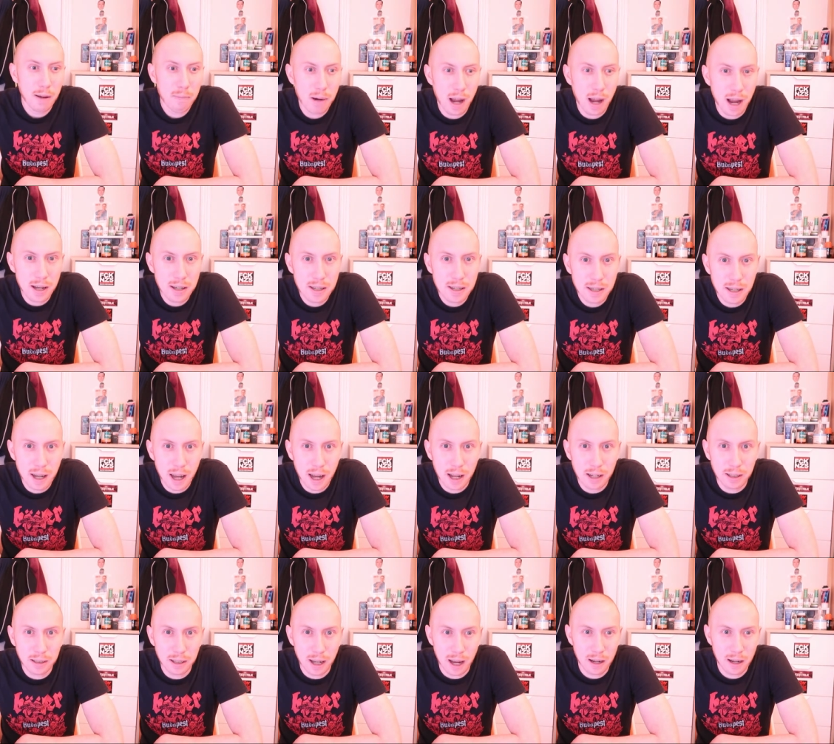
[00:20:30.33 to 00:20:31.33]
place.
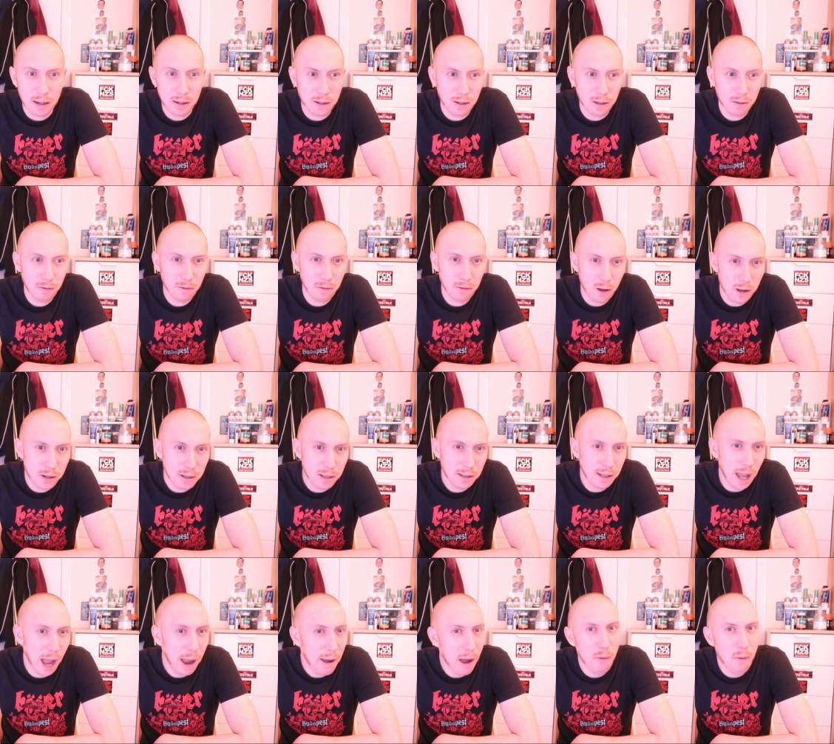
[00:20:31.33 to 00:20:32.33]
And then first
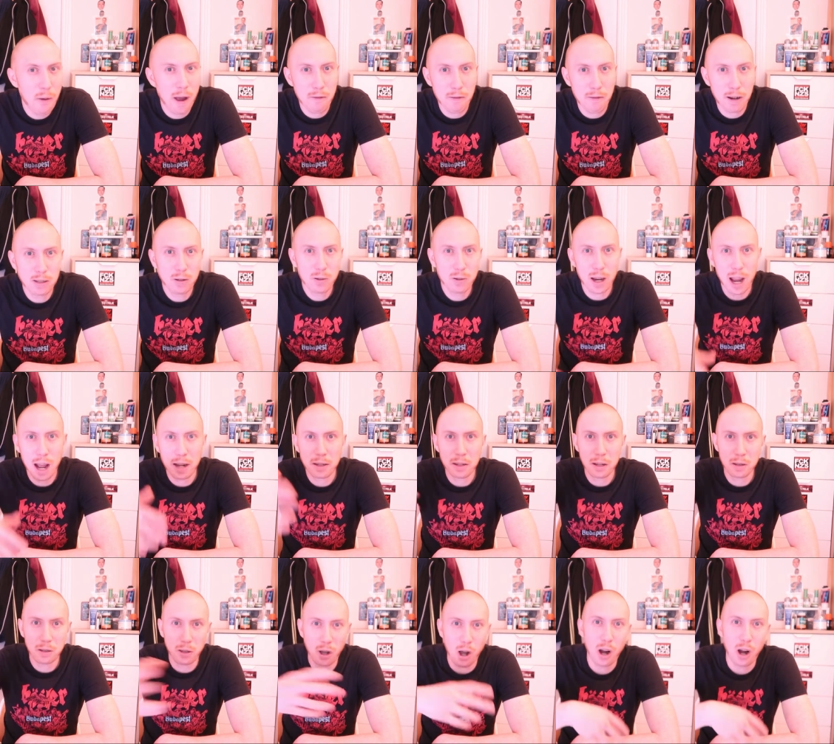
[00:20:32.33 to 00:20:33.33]
time I went with
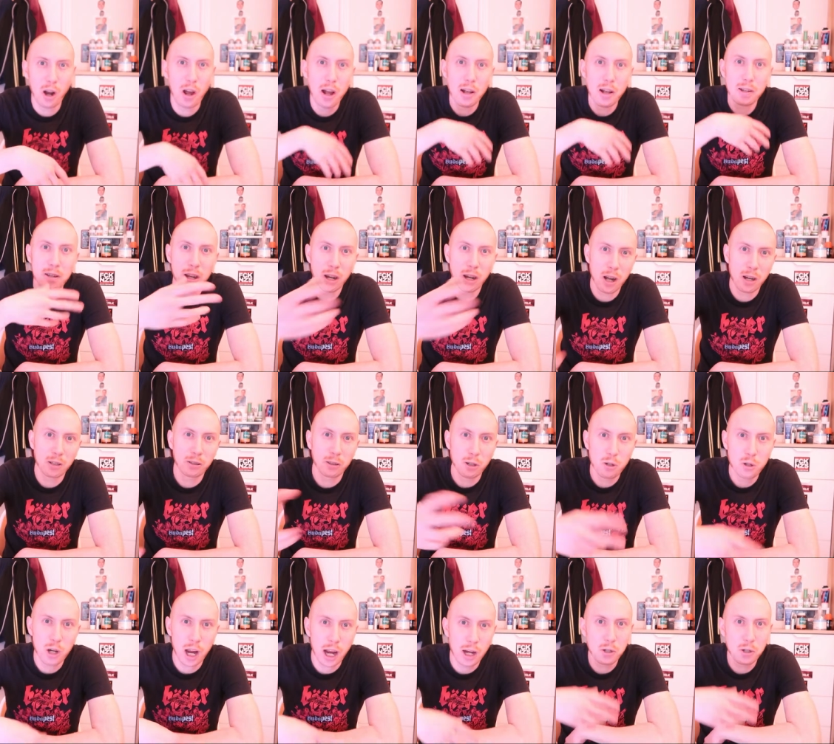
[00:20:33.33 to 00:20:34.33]
$300, you know, to
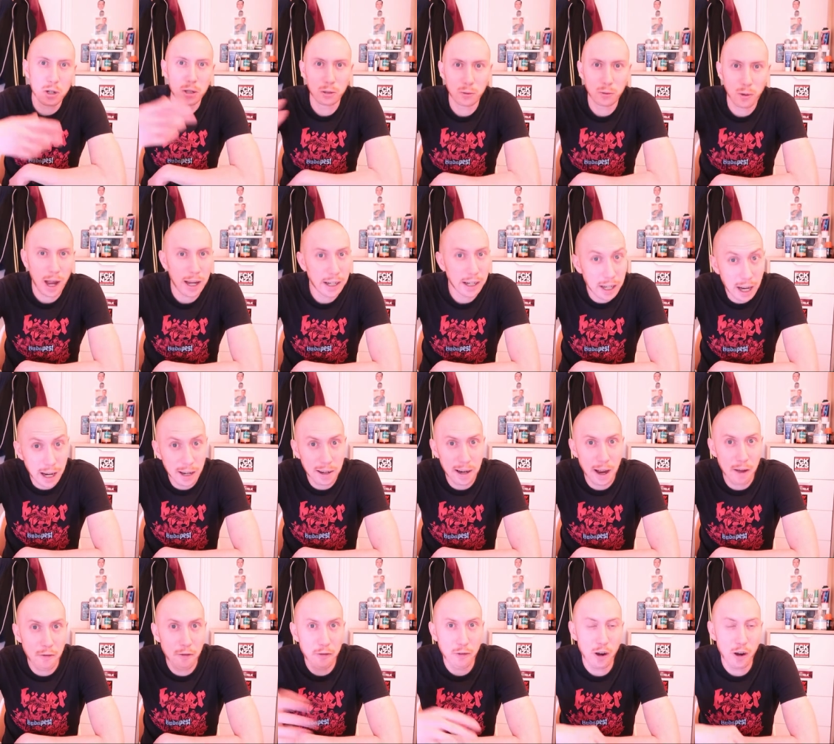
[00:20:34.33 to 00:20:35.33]
change it to
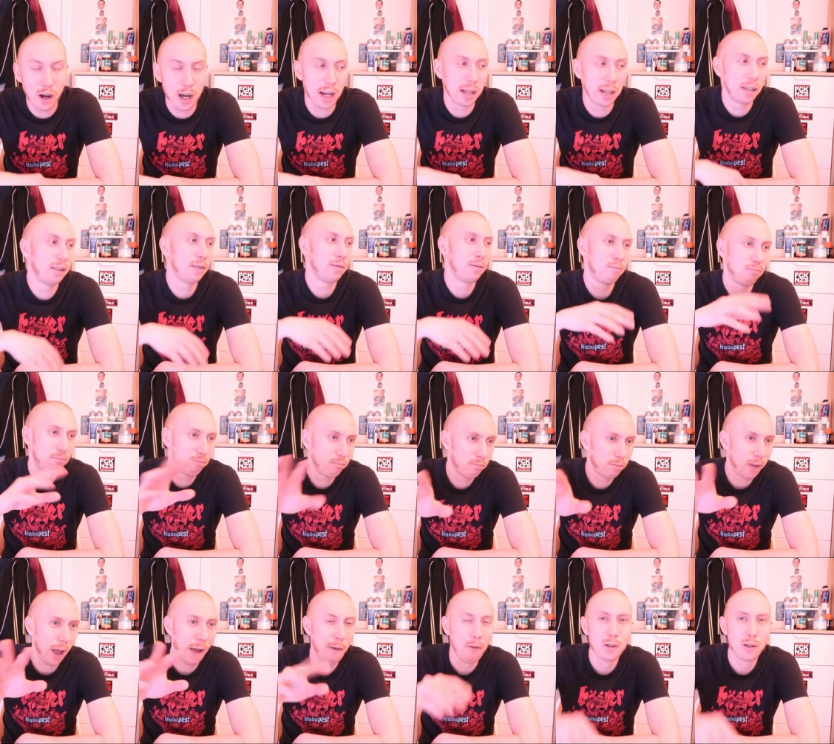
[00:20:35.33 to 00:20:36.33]
Hungarian forint.
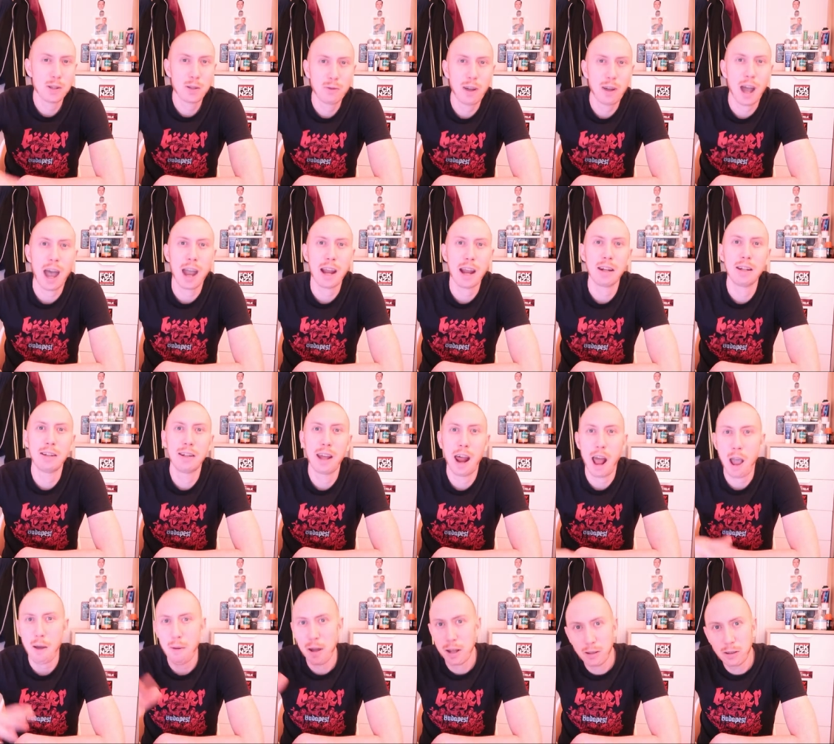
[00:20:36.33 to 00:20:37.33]
That was fine. Then
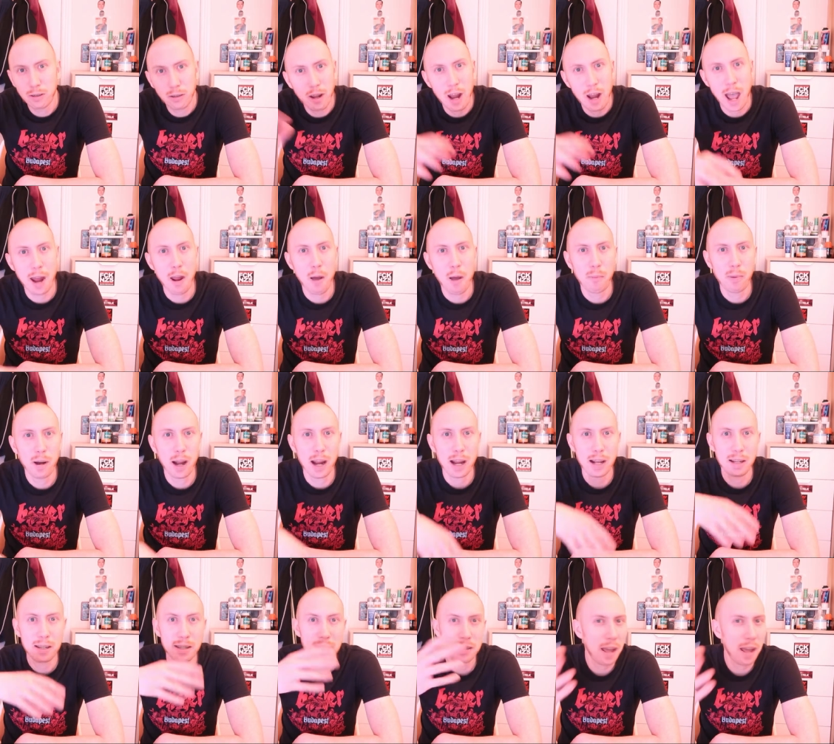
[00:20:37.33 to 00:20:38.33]
I went to another
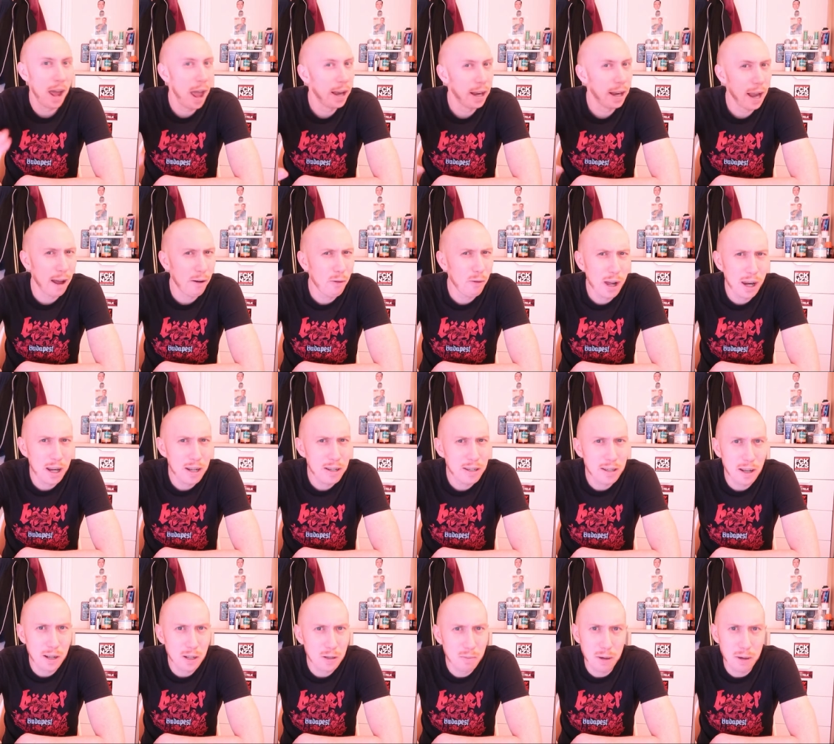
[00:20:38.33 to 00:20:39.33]
place. Then I got really
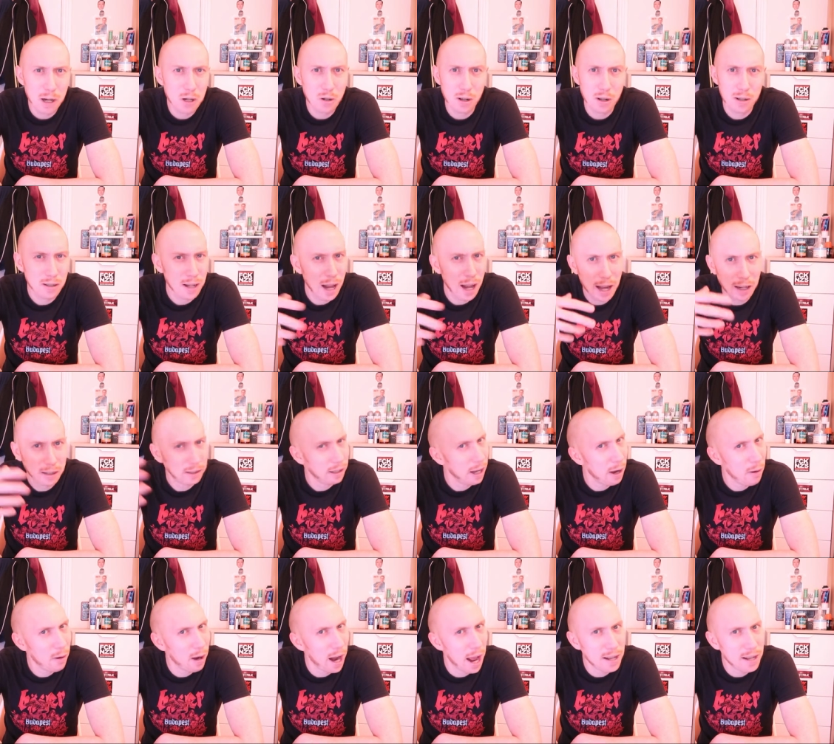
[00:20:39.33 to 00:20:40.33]
suspicious, like
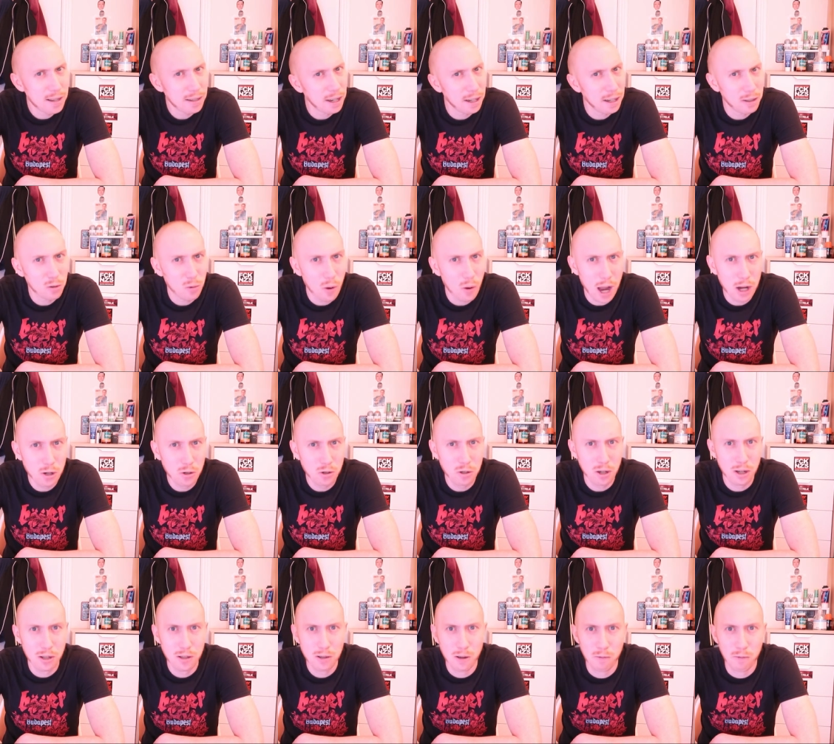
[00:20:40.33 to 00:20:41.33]
they were asking
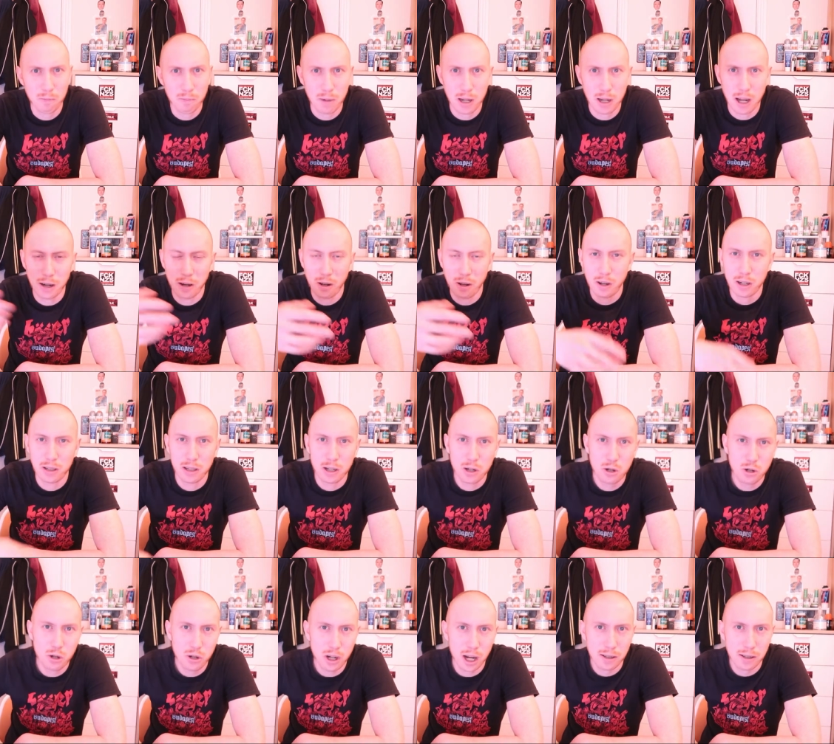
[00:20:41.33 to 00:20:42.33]
questions of me and all this
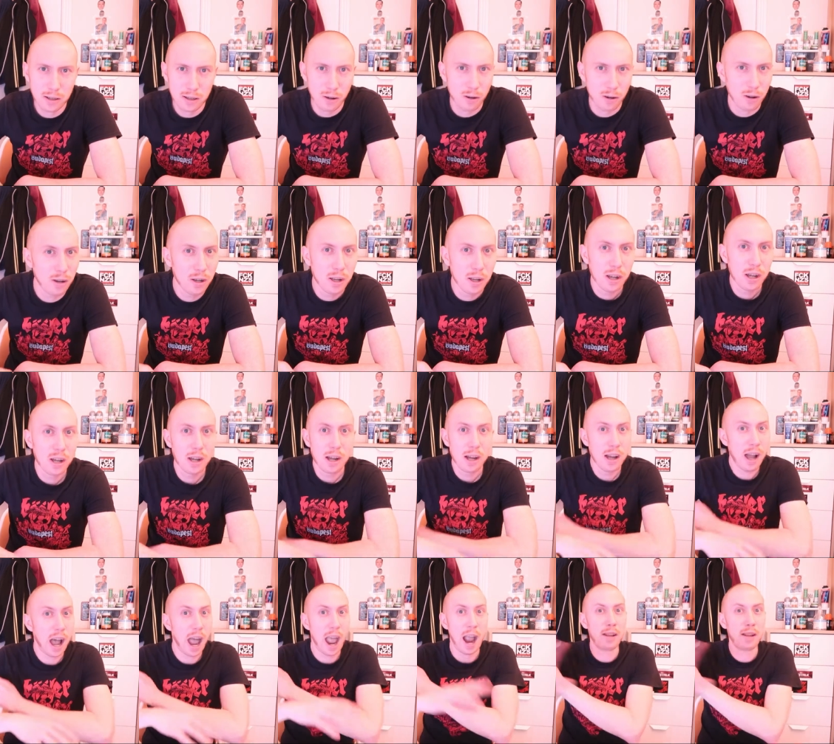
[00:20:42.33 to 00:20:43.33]
shit. So
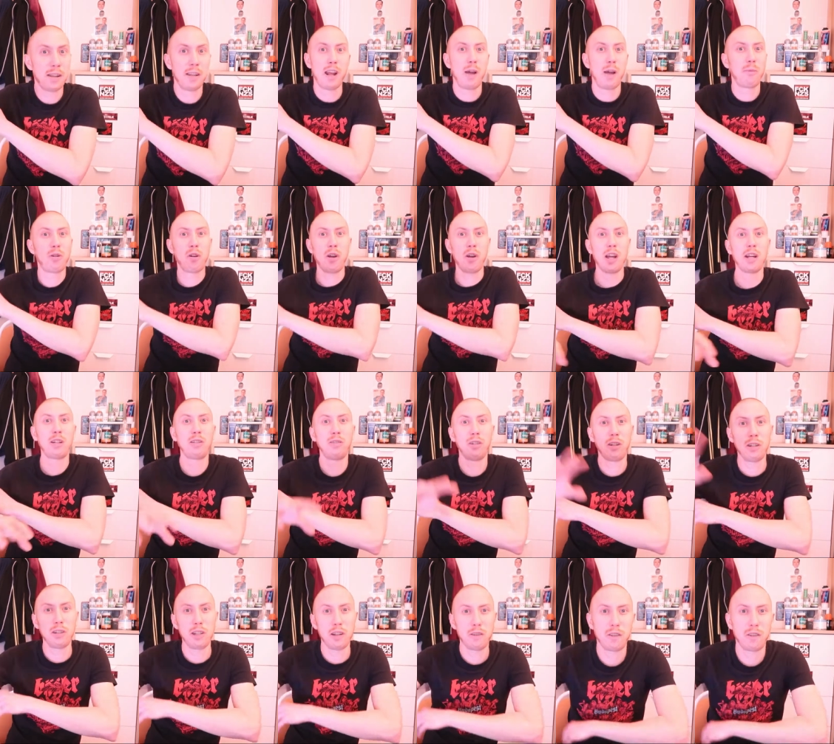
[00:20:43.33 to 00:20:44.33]
I ended up going
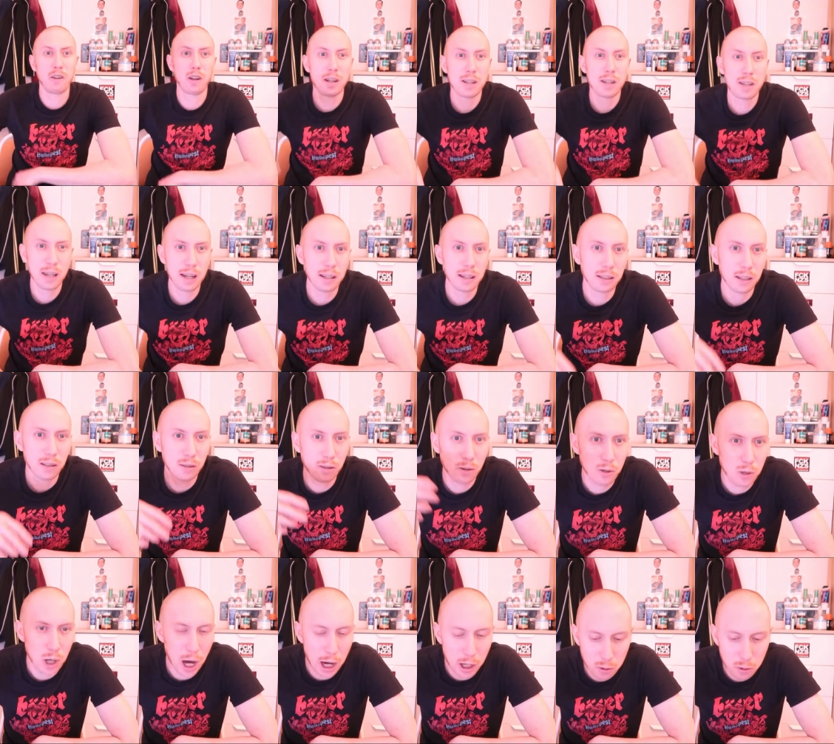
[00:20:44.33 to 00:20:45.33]
to a different city to
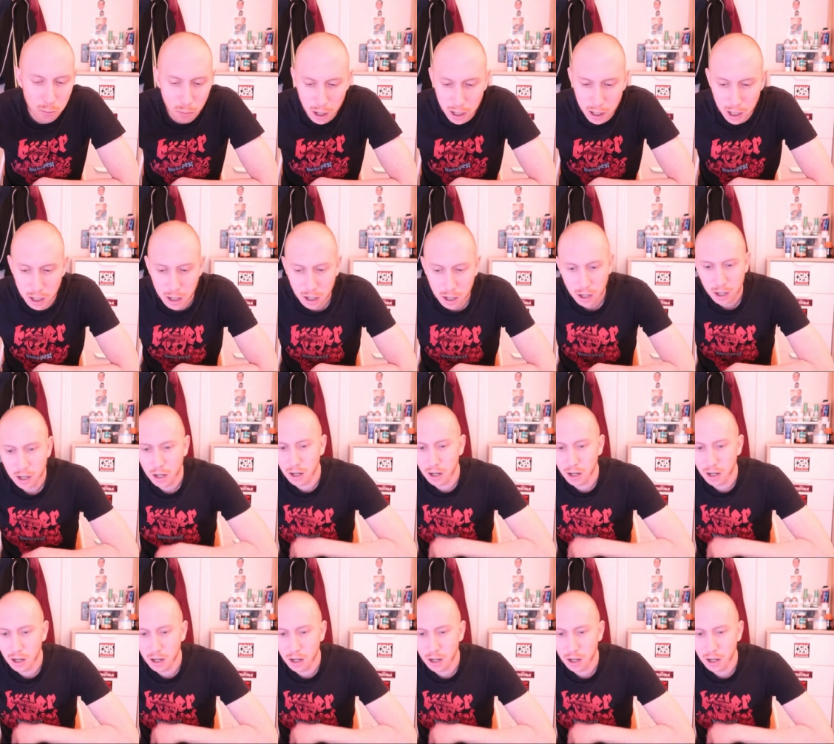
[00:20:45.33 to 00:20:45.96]
change money.